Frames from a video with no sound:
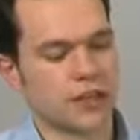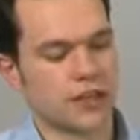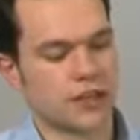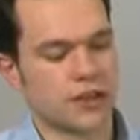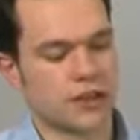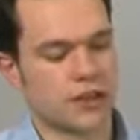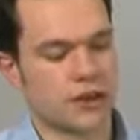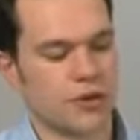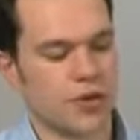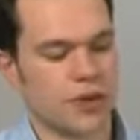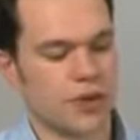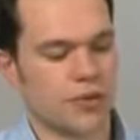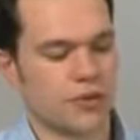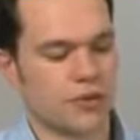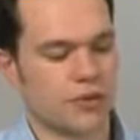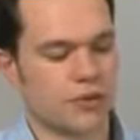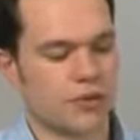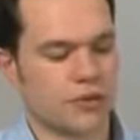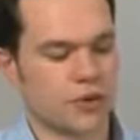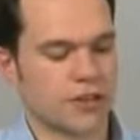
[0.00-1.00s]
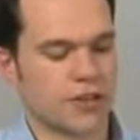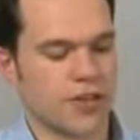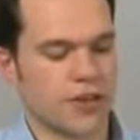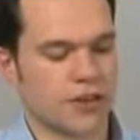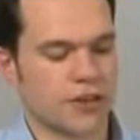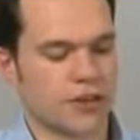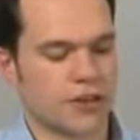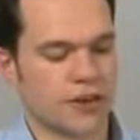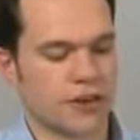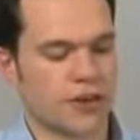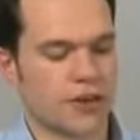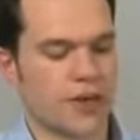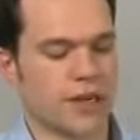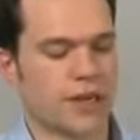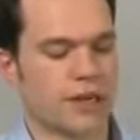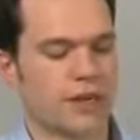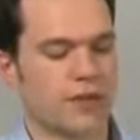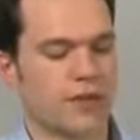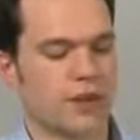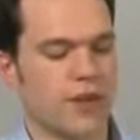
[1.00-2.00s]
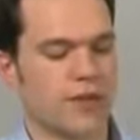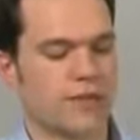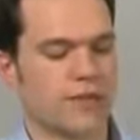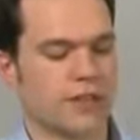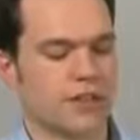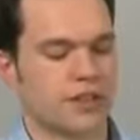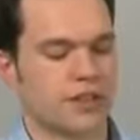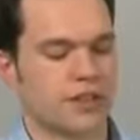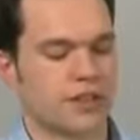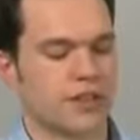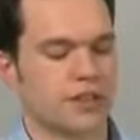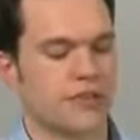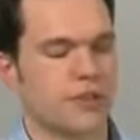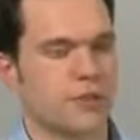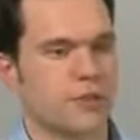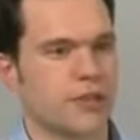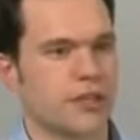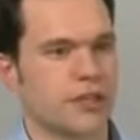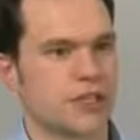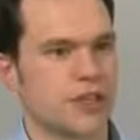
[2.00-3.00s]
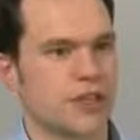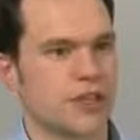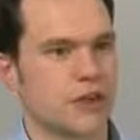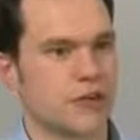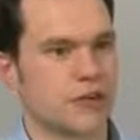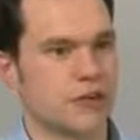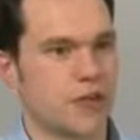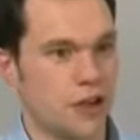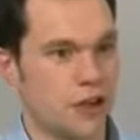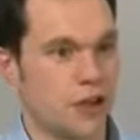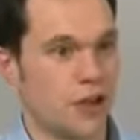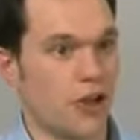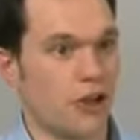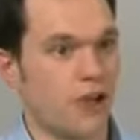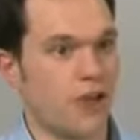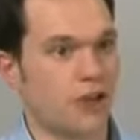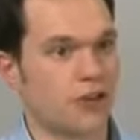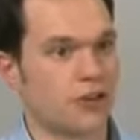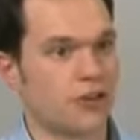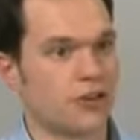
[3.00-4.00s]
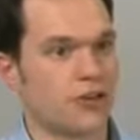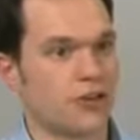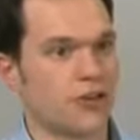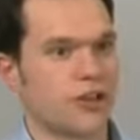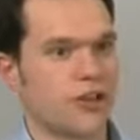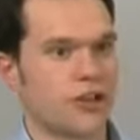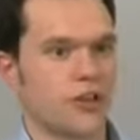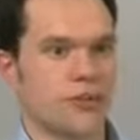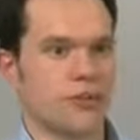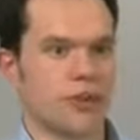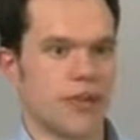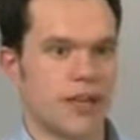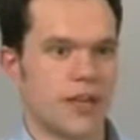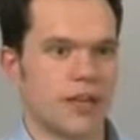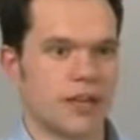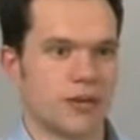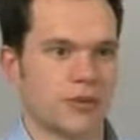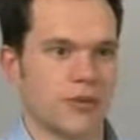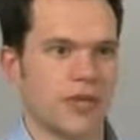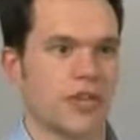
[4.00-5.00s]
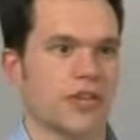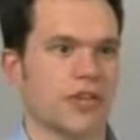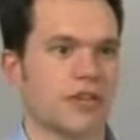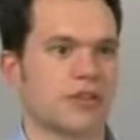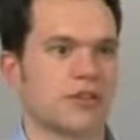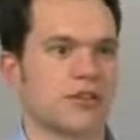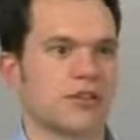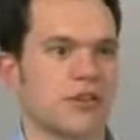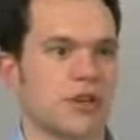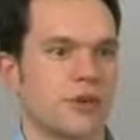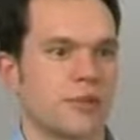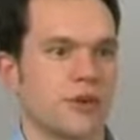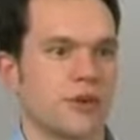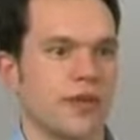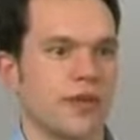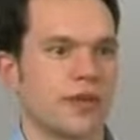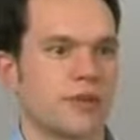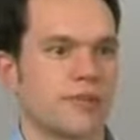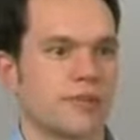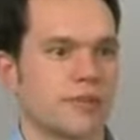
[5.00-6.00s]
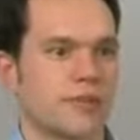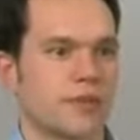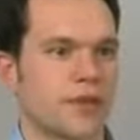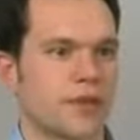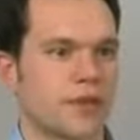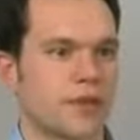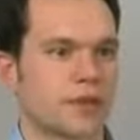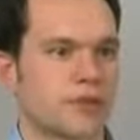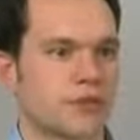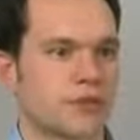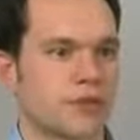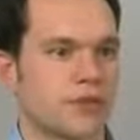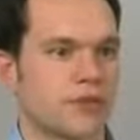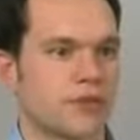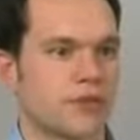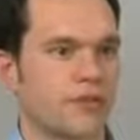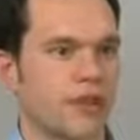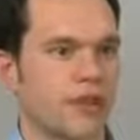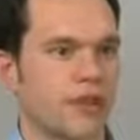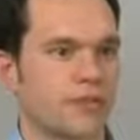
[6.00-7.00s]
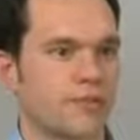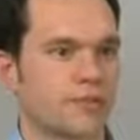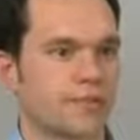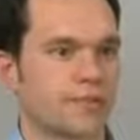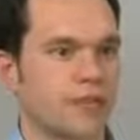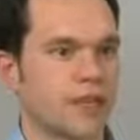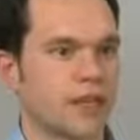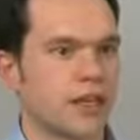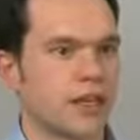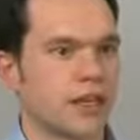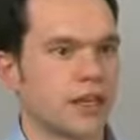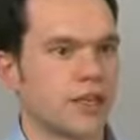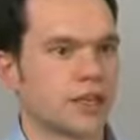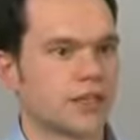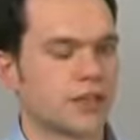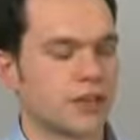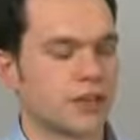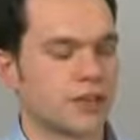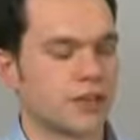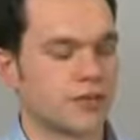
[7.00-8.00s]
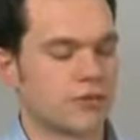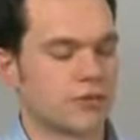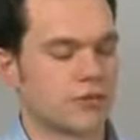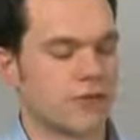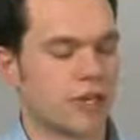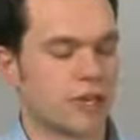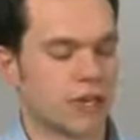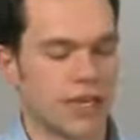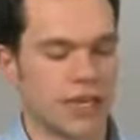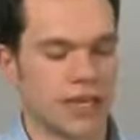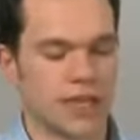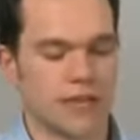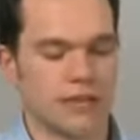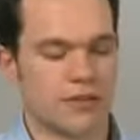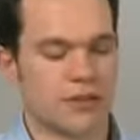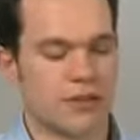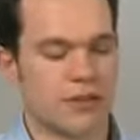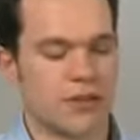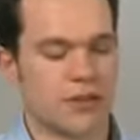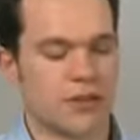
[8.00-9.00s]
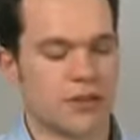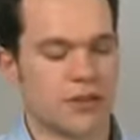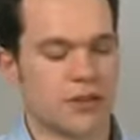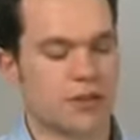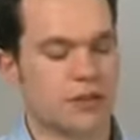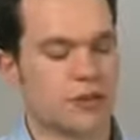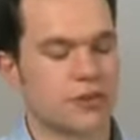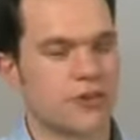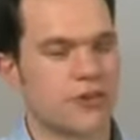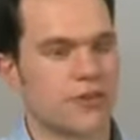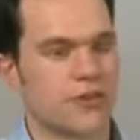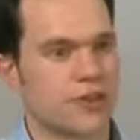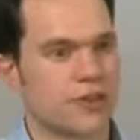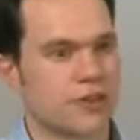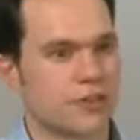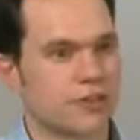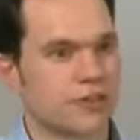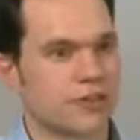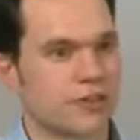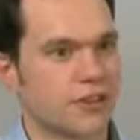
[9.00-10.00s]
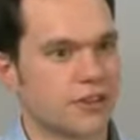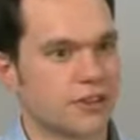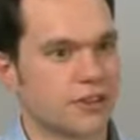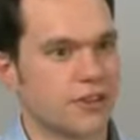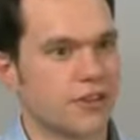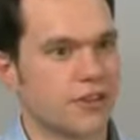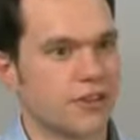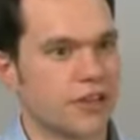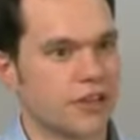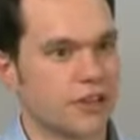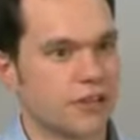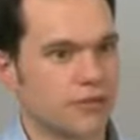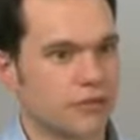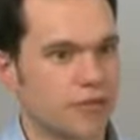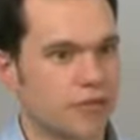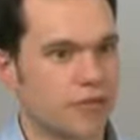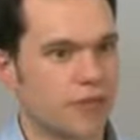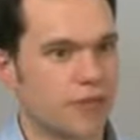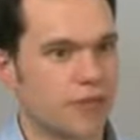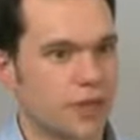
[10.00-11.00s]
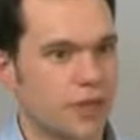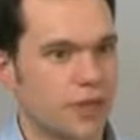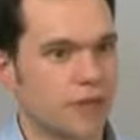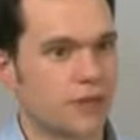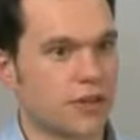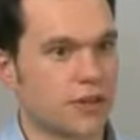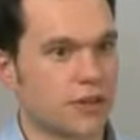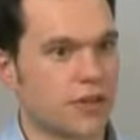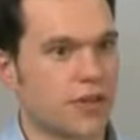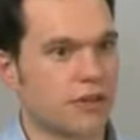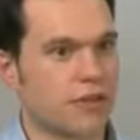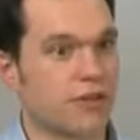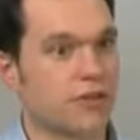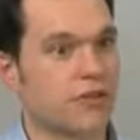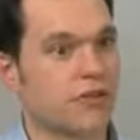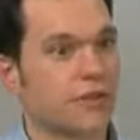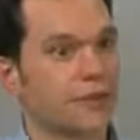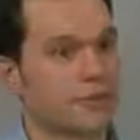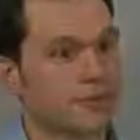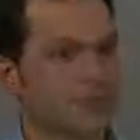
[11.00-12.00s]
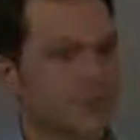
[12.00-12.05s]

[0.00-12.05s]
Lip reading: So if you're rotating very quickly or having to use your big toe a lot, you may end up getting shin pain as a result of that. So again, finding the cause of it is definitely the way to get rid of it.